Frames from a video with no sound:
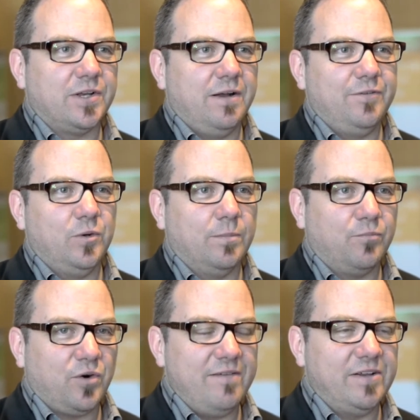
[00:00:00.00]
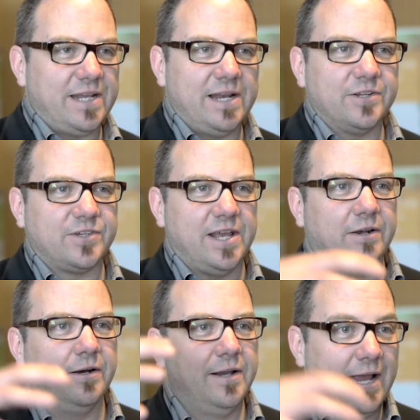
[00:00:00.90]
of your private data
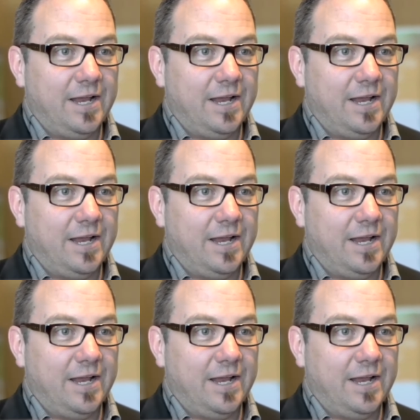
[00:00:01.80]
center